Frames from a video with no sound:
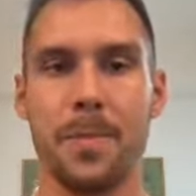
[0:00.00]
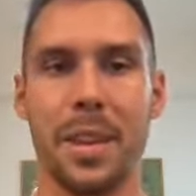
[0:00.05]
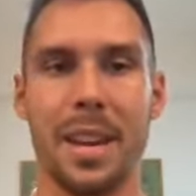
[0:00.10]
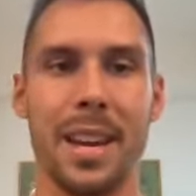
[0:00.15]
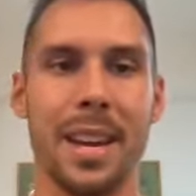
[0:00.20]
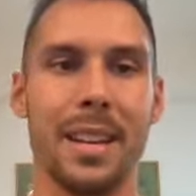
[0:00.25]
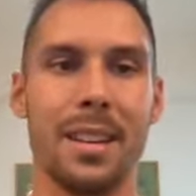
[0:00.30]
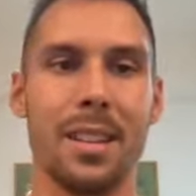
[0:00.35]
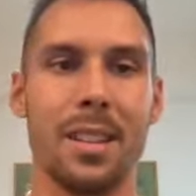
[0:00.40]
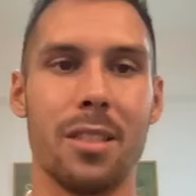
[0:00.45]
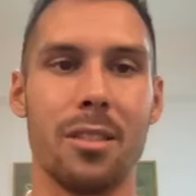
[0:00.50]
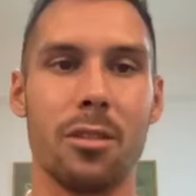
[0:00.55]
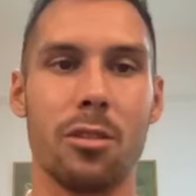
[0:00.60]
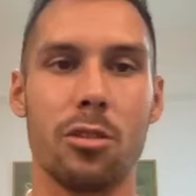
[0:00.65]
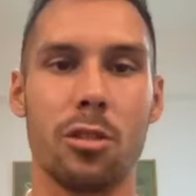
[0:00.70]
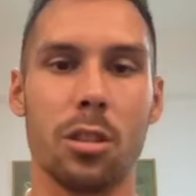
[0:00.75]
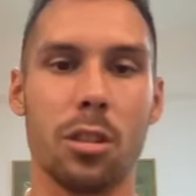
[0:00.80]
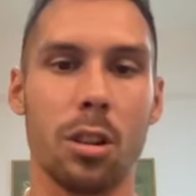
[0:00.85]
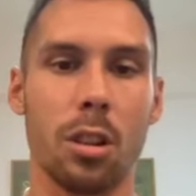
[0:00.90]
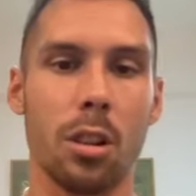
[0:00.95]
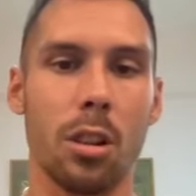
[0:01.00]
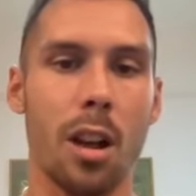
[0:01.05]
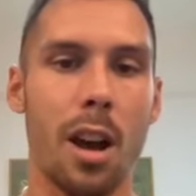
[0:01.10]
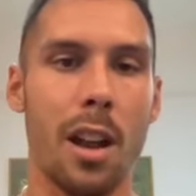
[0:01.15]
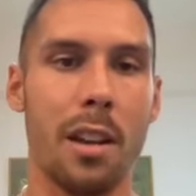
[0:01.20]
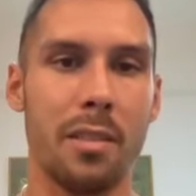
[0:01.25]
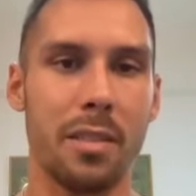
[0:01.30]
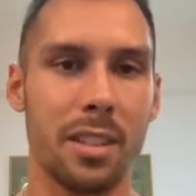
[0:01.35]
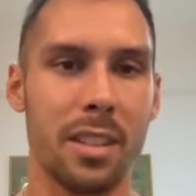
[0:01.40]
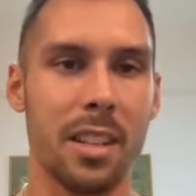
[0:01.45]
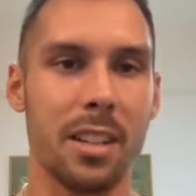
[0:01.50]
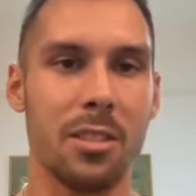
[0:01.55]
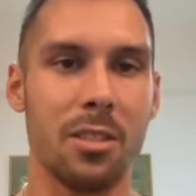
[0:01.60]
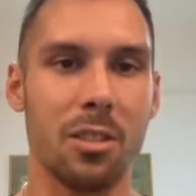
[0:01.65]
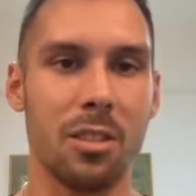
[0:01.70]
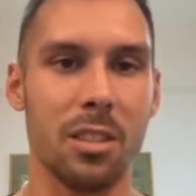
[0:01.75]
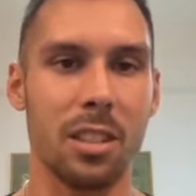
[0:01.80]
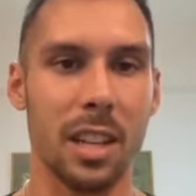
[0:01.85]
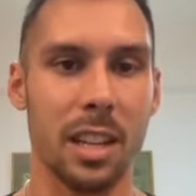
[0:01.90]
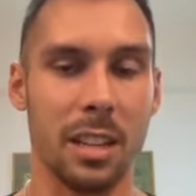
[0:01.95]
And there's just a lot of
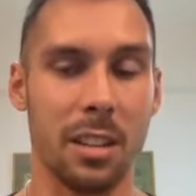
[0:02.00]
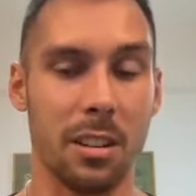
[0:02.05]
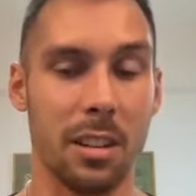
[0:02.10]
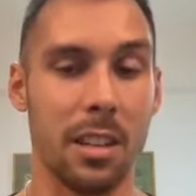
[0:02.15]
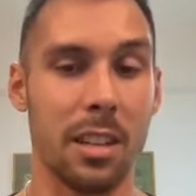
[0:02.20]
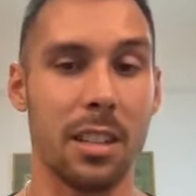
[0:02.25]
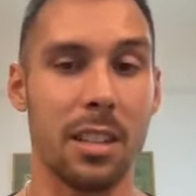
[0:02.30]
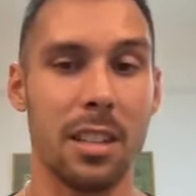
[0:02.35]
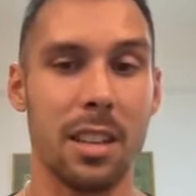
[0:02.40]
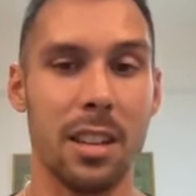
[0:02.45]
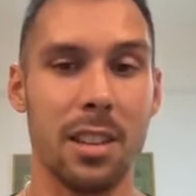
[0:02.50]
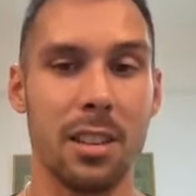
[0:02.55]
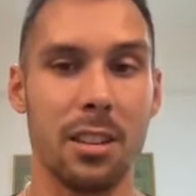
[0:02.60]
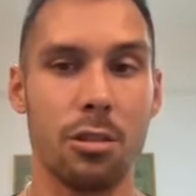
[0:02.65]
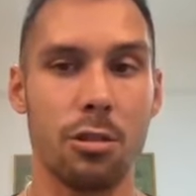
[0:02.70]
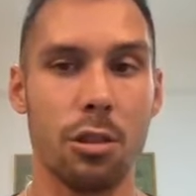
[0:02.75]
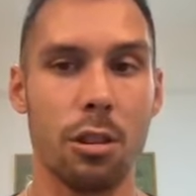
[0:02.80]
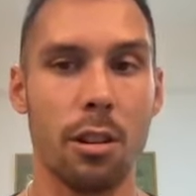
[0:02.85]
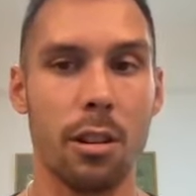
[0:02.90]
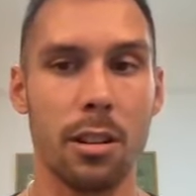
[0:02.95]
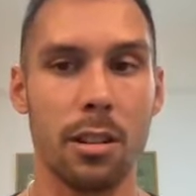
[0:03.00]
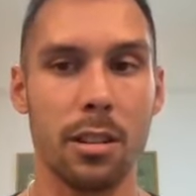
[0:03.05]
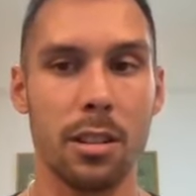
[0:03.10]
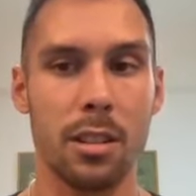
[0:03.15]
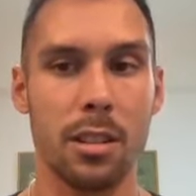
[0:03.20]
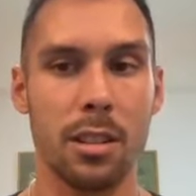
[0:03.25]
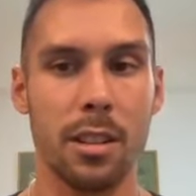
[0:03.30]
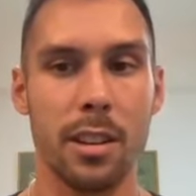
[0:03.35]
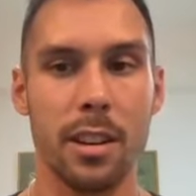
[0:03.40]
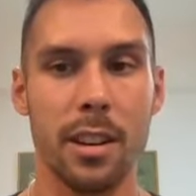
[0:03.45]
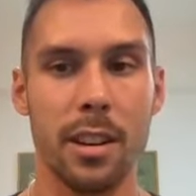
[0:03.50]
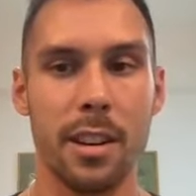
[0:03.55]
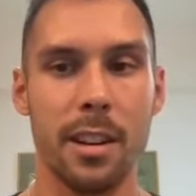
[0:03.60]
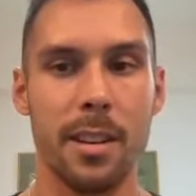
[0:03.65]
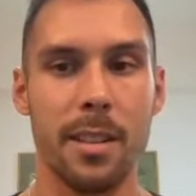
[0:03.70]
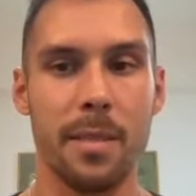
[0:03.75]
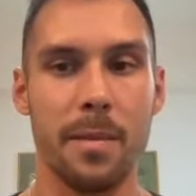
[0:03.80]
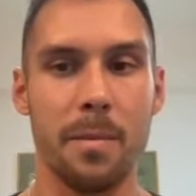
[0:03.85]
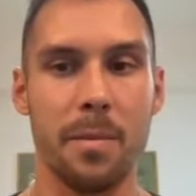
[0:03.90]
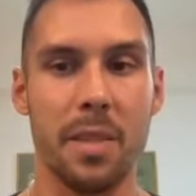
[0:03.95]
signals like you're going to see in these charts
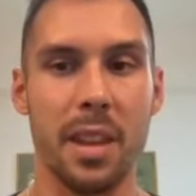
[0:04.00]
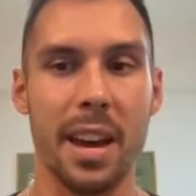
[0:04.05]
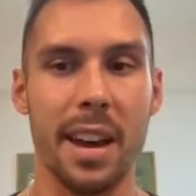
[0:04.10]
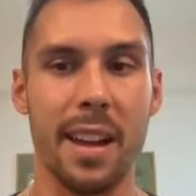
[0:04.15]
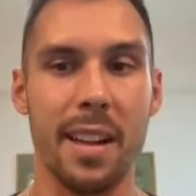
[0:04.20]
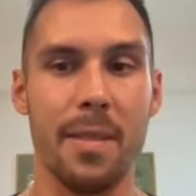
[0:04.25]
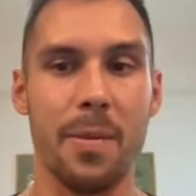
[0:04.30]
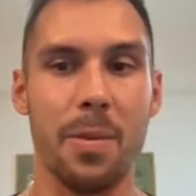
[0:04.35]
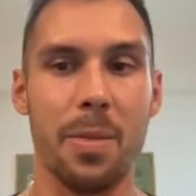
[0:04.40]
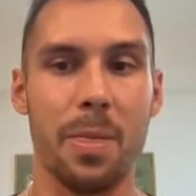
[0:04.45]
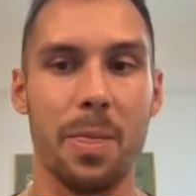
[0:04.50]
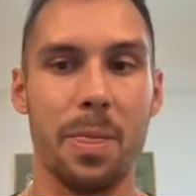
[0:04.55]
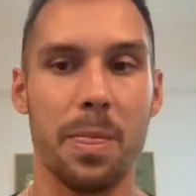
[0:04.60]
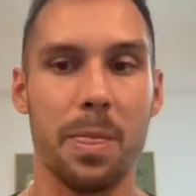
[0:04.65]
that